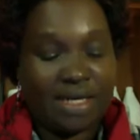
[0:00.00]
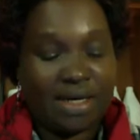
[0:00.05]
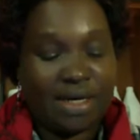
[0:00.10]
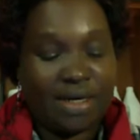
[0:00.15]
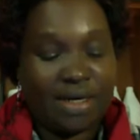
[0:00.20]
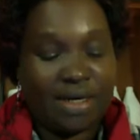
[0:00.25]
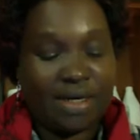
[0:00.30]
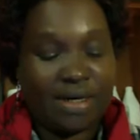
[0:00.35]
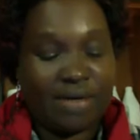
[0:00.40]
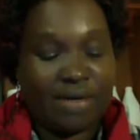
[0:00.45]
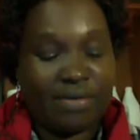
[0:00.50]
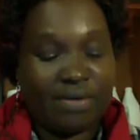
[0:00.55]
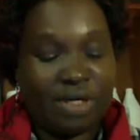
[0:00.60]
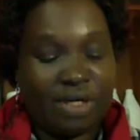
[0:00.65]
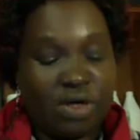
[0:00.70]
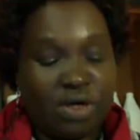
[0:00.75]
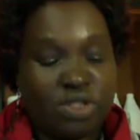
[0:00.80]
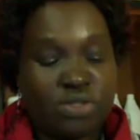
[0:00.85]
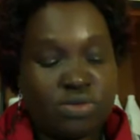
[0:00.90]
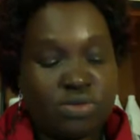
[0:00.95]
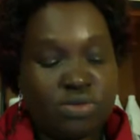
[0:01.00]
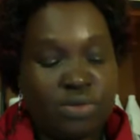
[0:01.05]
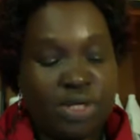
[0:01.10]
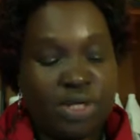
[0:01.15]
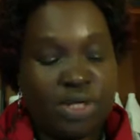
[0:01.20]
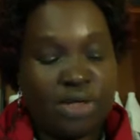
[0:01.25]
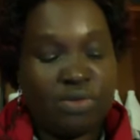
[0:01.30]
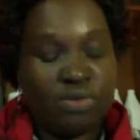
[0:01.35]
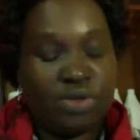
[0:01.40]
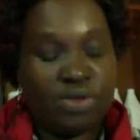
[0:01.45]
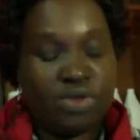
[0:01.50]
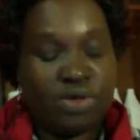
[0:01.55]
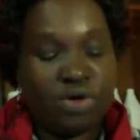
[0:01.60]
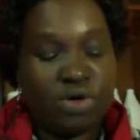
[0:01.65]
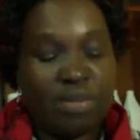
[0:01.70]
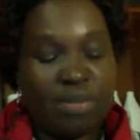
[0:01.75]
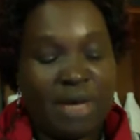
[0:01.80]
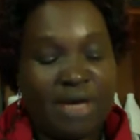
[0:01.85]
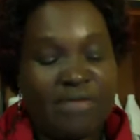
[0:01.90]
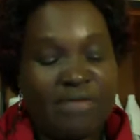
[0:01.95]
we would
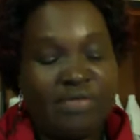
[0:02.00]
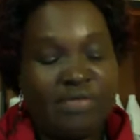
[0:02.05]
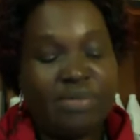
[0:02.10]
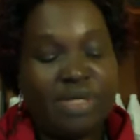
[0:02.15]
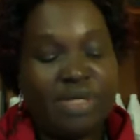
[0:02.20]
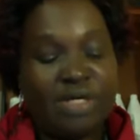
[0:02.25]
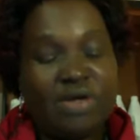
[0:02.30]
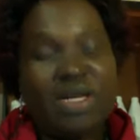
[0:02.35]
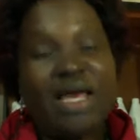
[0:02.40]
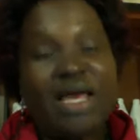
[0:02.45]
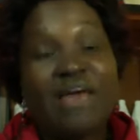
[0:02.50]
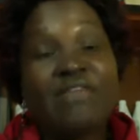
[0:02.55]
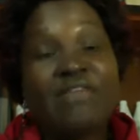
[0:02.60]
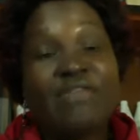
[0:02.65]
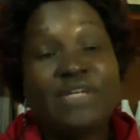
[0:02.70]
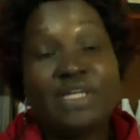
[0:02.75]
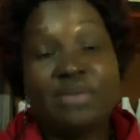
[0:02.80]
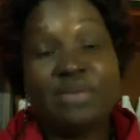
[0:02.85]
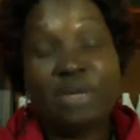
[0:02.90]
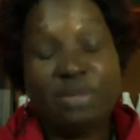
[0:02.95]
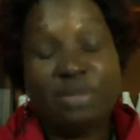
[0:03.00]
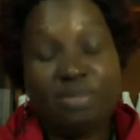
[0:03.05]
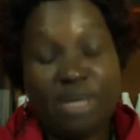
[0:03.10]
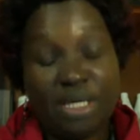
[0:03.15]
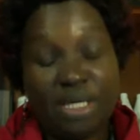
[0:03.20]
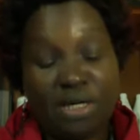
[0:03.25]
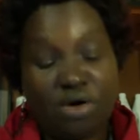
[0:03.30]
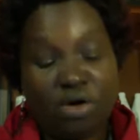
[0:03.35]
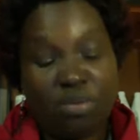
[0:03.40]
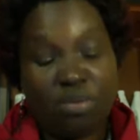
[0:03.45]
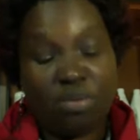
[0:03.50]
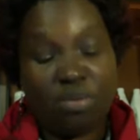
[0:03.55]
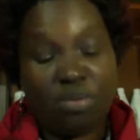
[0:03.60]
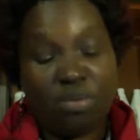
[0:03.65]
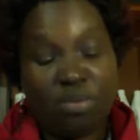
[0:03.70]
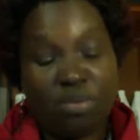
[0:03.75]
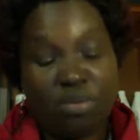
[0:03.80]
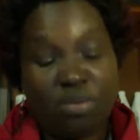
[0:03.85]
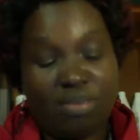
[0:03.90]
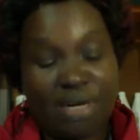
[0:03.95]
recommend from Neolife vitamin B
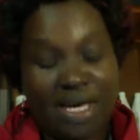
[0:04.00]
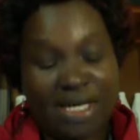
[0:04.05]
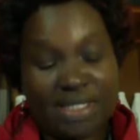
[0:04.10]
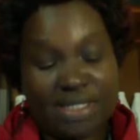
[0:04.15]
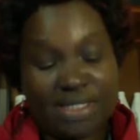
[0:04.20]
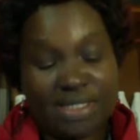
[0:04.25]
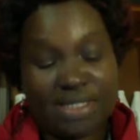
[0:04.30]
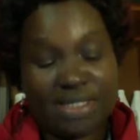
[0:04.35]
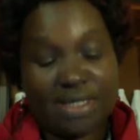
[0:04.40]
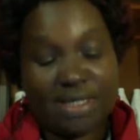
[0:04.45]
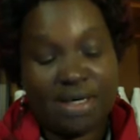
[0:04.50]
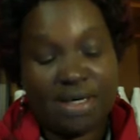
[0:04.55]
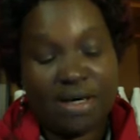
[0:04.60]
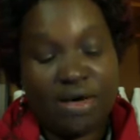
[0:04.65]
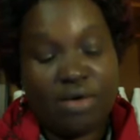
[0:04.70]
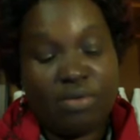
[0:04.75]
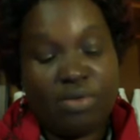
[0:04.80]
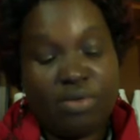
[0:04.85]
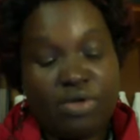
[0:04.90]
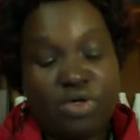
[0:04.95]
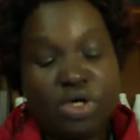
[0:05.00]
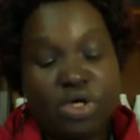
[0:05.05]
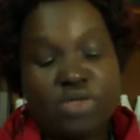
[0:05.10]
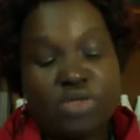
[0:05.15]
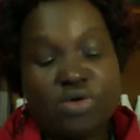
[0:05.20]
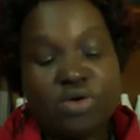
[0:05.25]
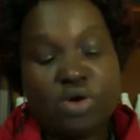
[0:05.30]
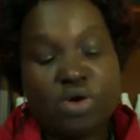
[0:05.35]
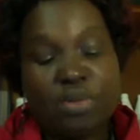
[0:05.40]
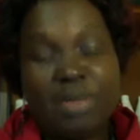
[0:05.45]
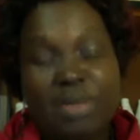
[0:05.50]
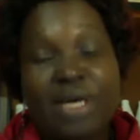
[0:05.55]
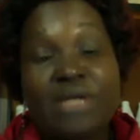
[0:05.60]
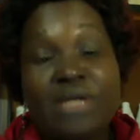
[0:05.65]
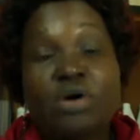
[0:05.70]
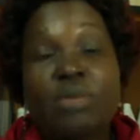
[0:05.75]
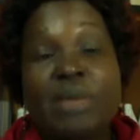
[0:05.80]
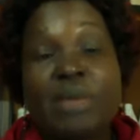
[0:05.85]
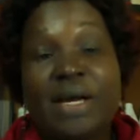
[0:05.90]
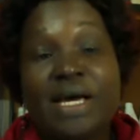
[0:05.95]
complex. We would also recommend
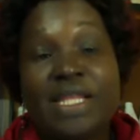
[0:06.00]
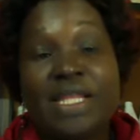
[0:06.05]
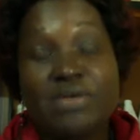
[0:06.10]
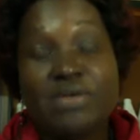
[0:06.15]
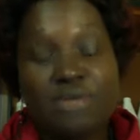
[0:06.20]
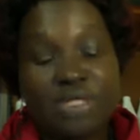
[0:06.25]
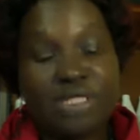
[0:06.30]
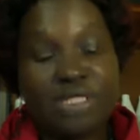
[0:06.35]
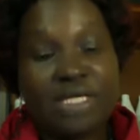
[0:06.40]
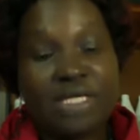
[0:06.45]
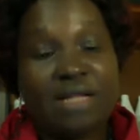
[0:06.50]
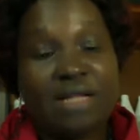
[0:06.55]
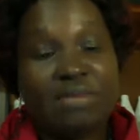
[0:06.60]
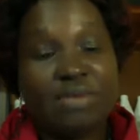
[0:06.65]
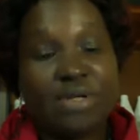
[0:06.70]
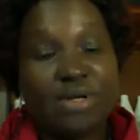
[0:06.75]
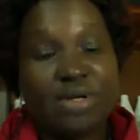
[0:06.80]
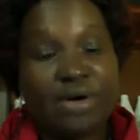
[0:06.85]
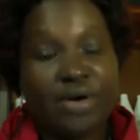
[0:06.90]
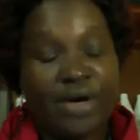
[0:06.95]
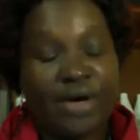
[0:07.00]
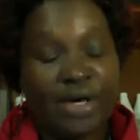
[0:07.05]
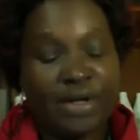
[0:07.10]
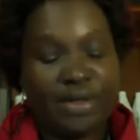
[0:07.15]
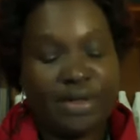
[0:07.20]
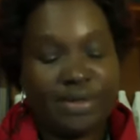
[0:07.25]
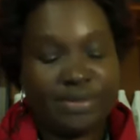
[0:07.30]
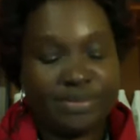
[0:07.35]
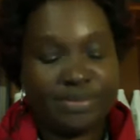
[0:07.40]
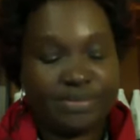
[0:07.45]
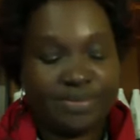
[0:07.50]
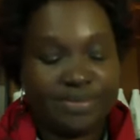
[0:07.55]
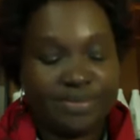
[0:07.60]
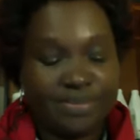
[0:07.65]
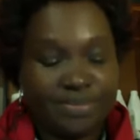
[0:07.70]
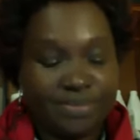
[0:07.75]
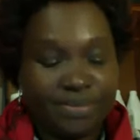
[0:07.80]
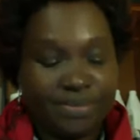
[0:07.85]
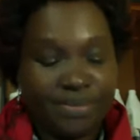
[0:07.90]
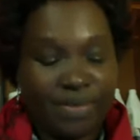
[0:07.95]
omega-3 salmon oil
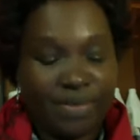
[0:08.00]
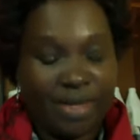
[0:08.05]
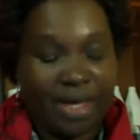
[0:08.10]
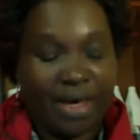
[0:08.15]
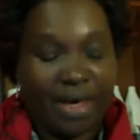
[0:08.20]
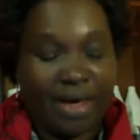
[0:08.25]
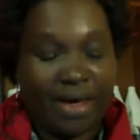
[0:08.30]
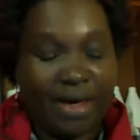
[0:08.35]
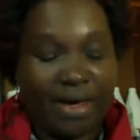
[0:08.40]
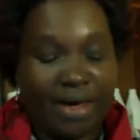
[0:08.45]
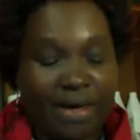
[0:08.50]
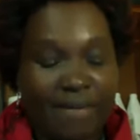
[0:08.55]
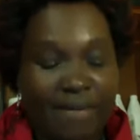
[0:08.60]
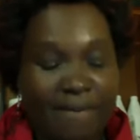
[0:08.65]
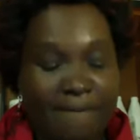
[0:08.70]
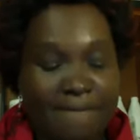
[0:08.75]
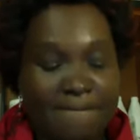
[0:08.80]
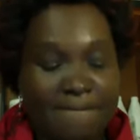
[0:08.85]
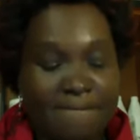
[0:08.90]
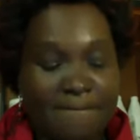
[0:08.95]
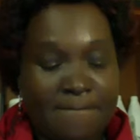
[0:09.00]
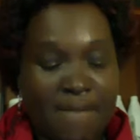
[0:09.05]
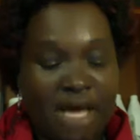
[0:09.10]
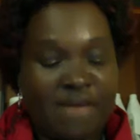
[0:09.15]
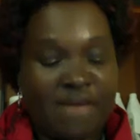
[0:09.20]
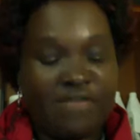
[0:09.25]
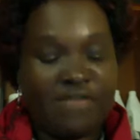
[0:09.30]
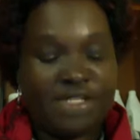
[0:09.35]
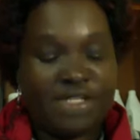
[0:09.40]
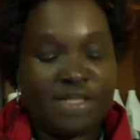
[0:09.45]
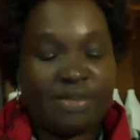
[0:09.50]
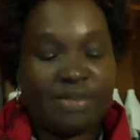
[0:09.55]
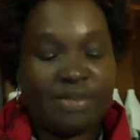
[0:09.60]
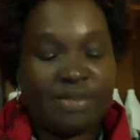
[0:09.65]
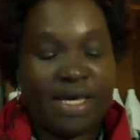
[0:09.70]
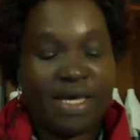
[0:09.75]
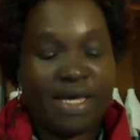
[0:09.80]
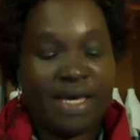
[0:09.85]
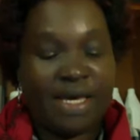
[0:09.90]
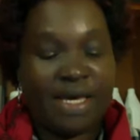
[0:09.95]
and
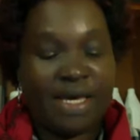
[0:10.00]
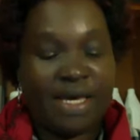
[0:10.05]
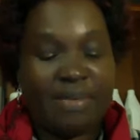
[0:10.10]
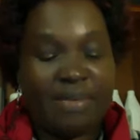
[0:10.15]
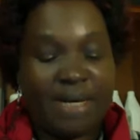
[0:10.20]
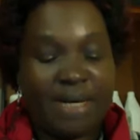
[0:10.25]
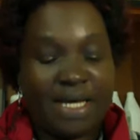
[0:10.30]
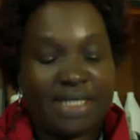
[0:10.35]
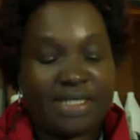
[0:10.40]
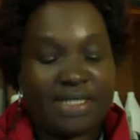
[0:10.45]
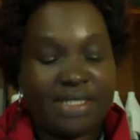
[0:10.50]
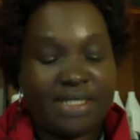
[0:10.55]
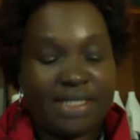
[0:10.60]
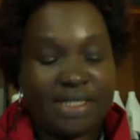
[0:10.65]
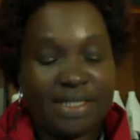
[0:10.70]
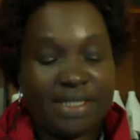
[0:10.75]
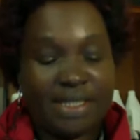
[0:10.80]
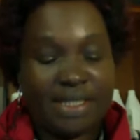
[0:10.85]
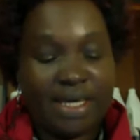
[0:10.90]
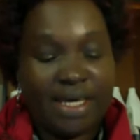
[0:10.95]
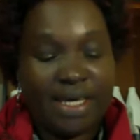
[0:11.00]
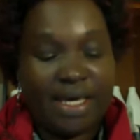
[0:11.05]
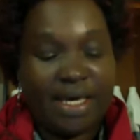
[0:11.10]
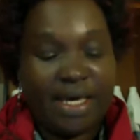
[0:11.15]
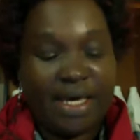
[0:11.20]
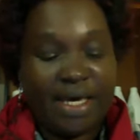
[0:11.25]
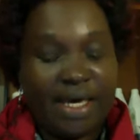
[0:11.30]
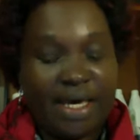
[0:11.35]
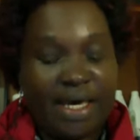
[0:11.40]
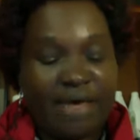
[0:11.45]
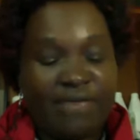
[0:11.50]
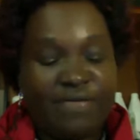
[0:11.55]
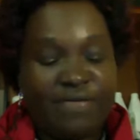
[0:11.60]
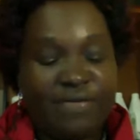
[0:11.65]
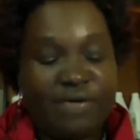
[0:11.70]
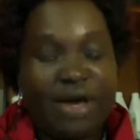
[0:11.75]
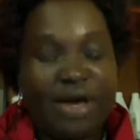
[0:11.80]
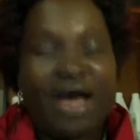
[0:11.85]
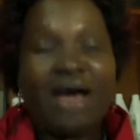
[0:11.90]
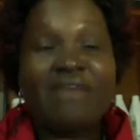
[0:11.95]
vitamin A plus D. If
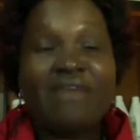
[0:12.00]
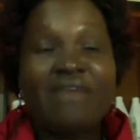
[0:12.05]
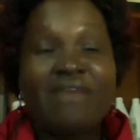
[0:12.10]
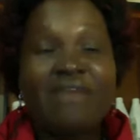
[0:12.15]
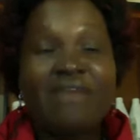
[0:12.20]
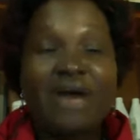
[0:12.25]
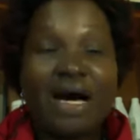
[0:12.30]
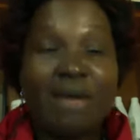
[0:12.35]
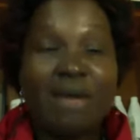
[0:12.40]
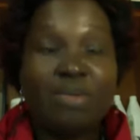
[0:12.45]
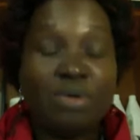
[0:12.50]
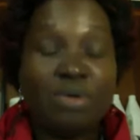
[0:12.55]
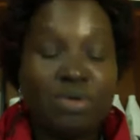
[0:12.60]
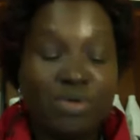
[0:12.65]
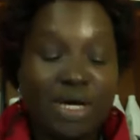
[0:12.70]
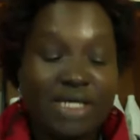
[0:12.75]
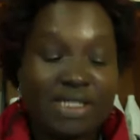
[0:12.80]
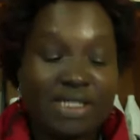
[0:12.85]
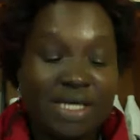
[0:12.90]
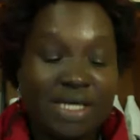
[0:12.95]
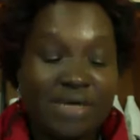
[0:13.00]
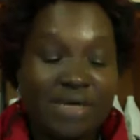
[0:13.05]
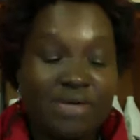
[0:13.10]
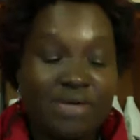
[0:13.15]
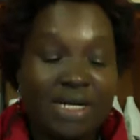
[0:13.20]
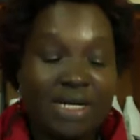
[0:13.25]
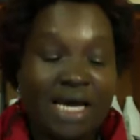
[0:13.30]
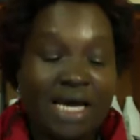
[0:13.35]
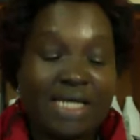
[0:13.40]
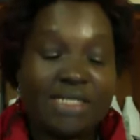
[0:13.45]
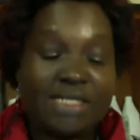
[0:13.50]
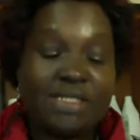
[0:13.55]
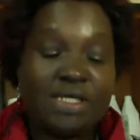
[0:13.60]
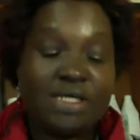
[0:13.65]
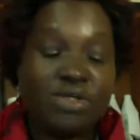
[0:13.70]
you have Herbal Rest and Relax in your